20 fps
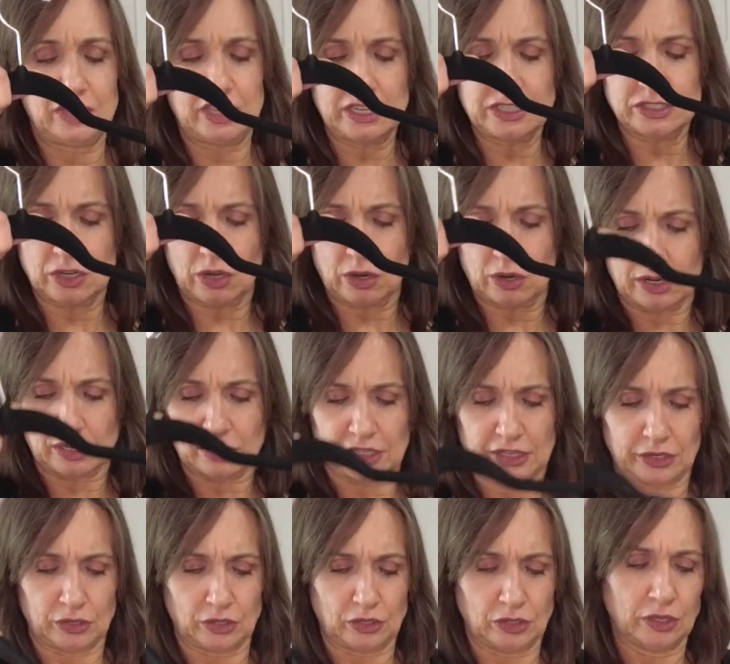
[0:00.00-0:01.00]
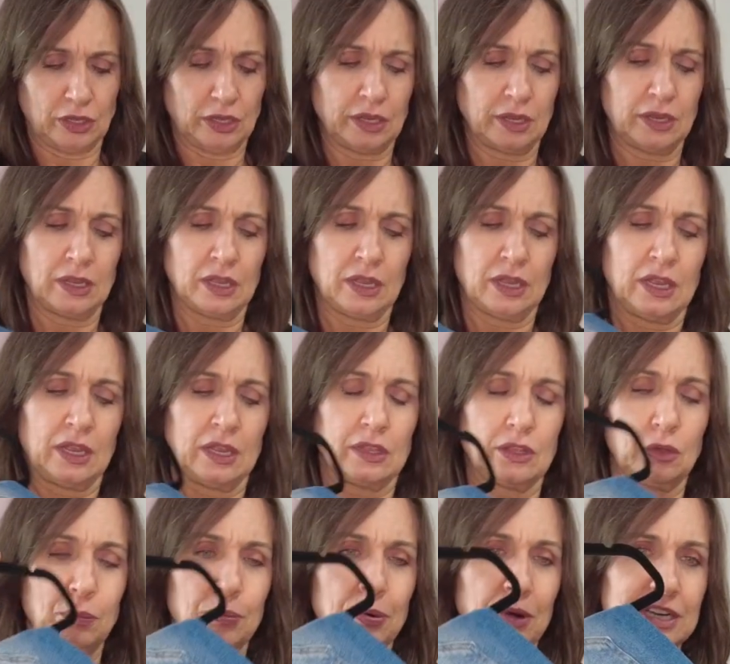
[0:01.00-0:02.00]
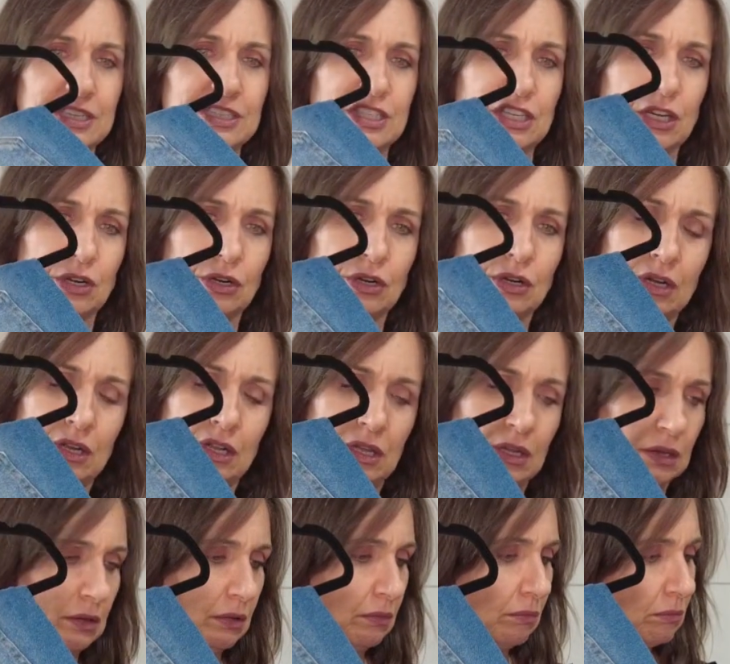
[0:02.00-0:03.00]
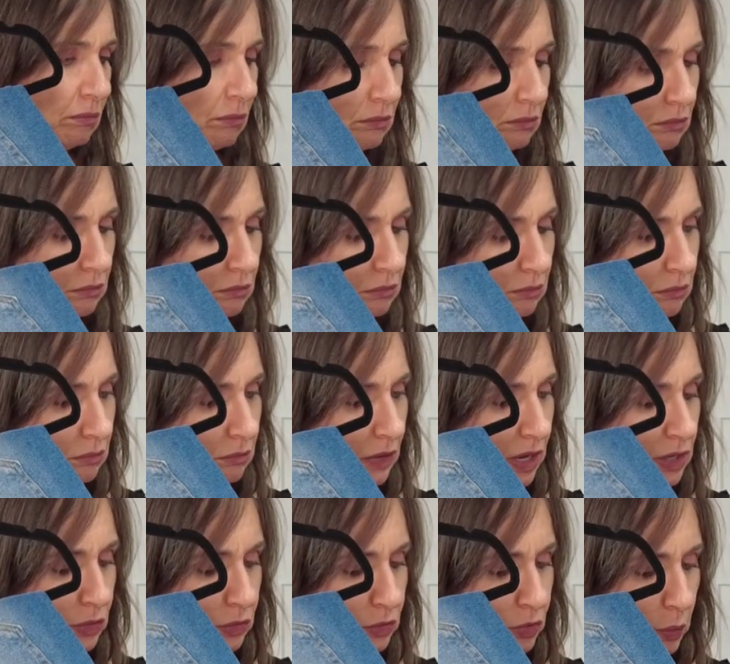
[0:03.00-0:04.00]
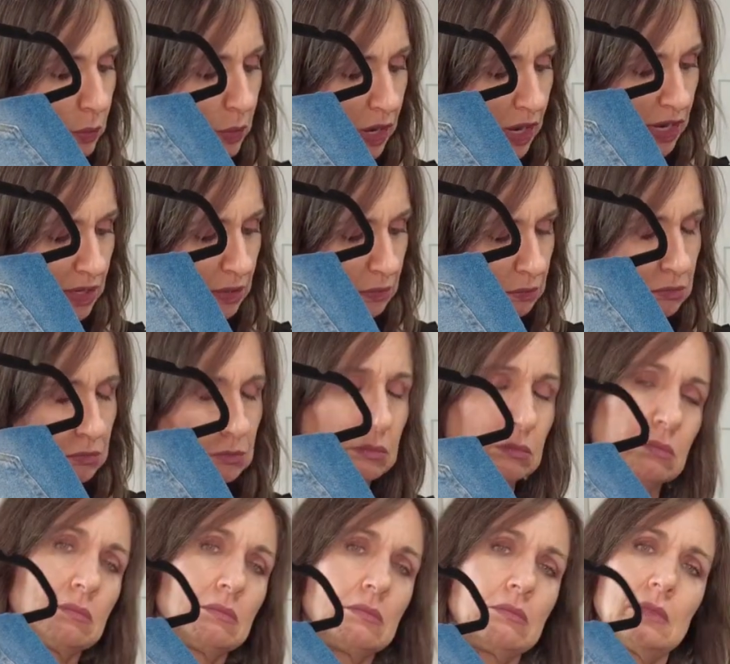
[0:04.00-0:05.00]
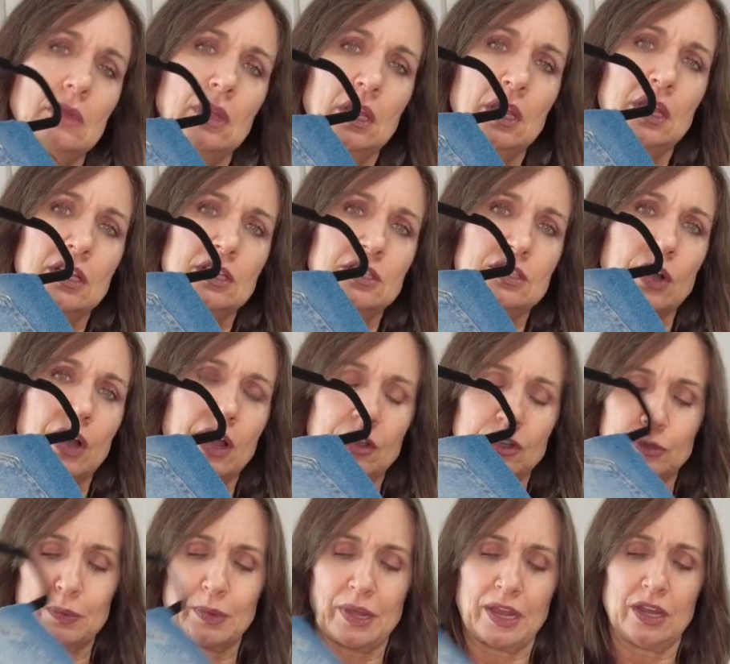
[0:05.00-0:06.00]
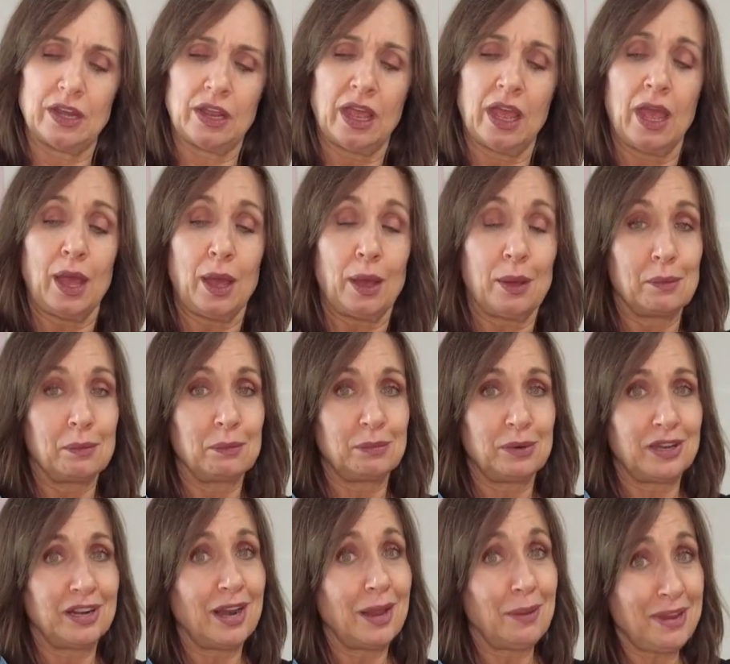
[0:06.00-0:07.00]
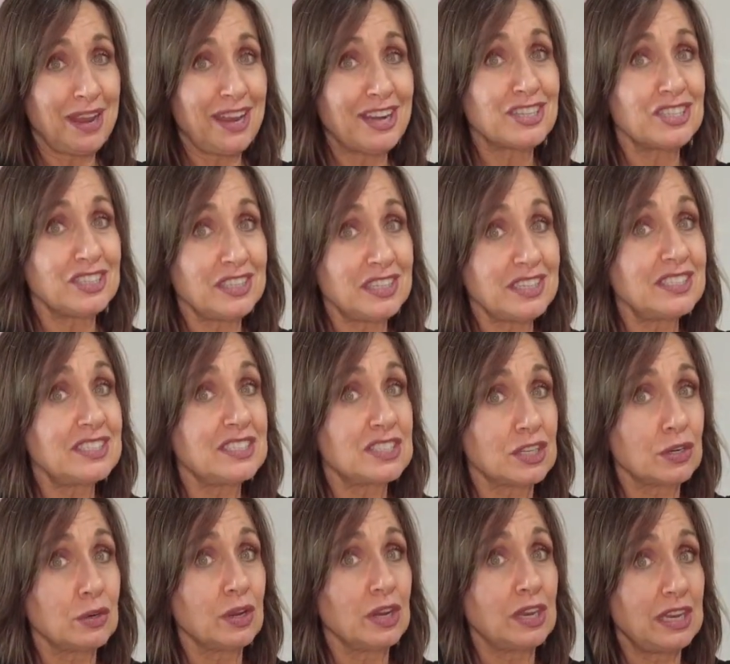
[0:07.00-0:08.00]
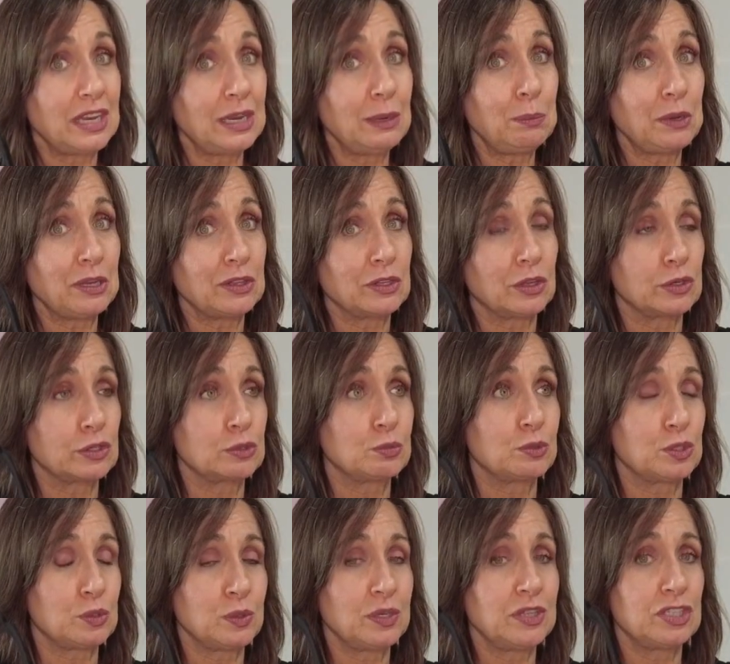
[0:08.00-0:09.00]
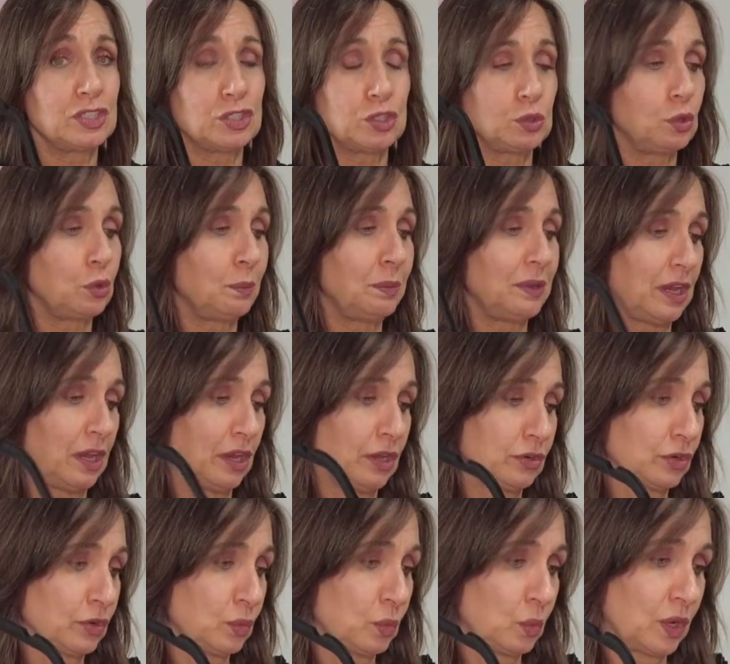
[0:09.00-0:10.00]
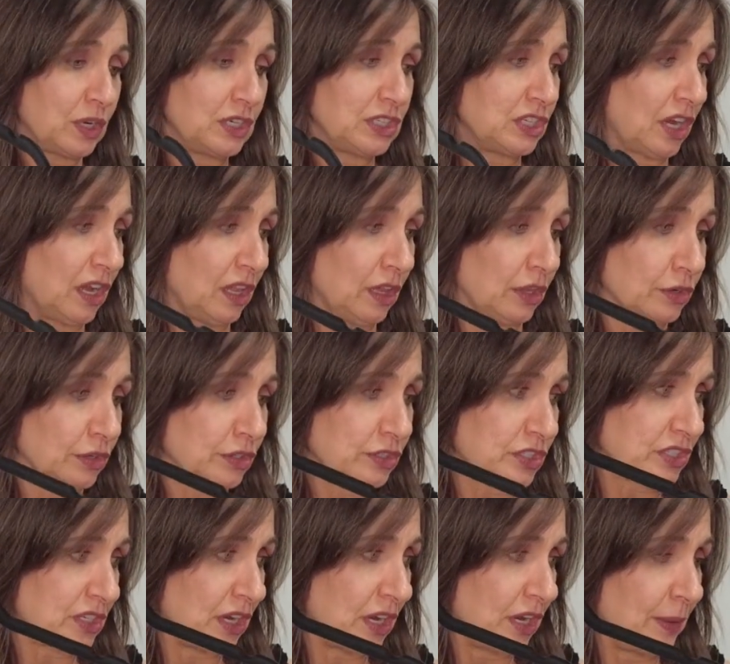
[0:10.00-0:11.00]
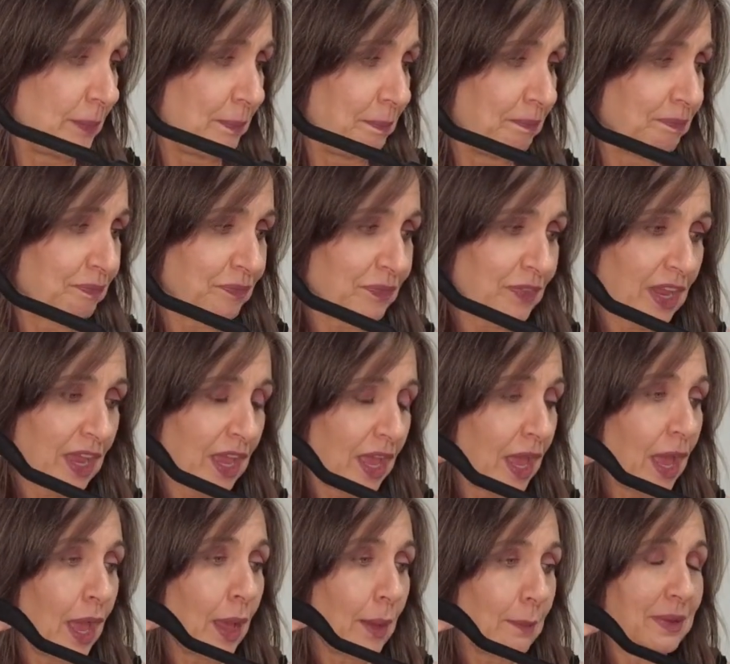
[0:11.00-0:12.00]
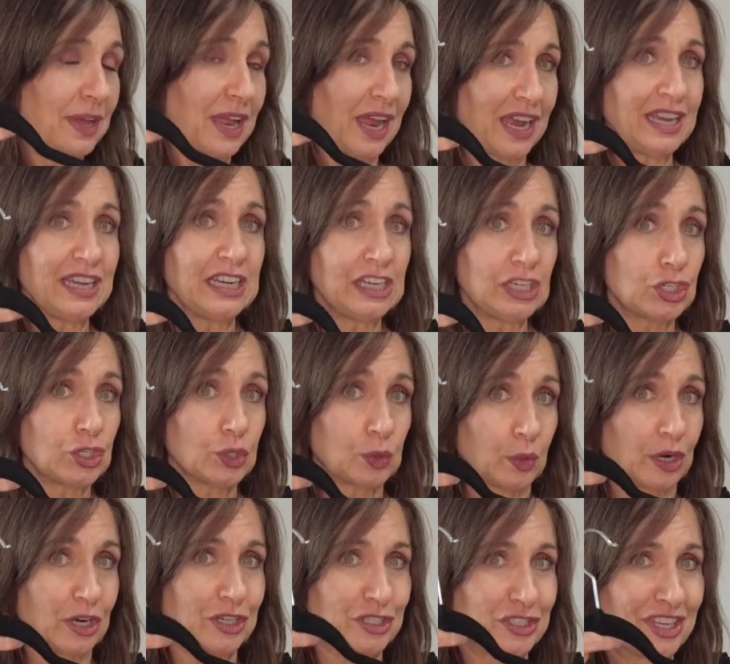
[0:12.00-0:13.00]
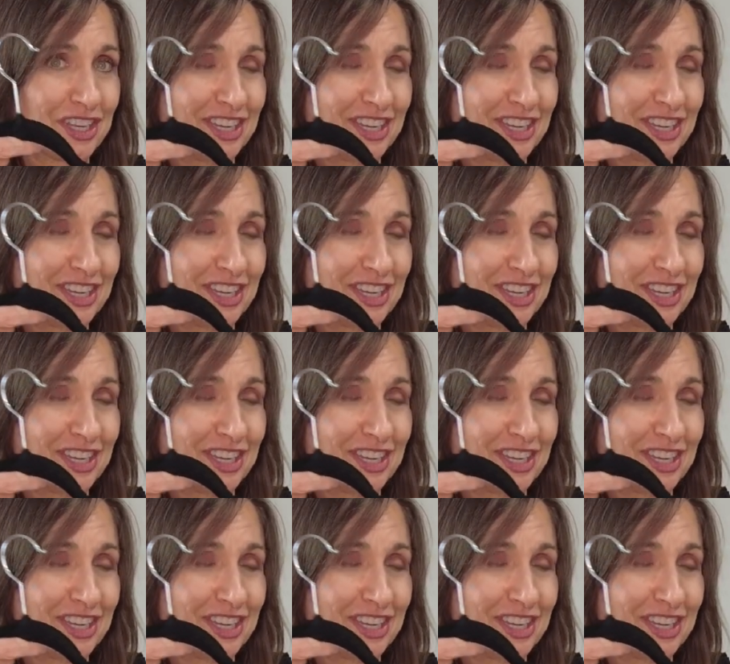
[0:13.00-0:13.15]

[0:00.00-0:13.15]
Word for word: These are a little, little pricier. I don't know why. It's their house brand. But I'm actually considering keeping those. Between the two, it would be $101. Um, but I need shorts.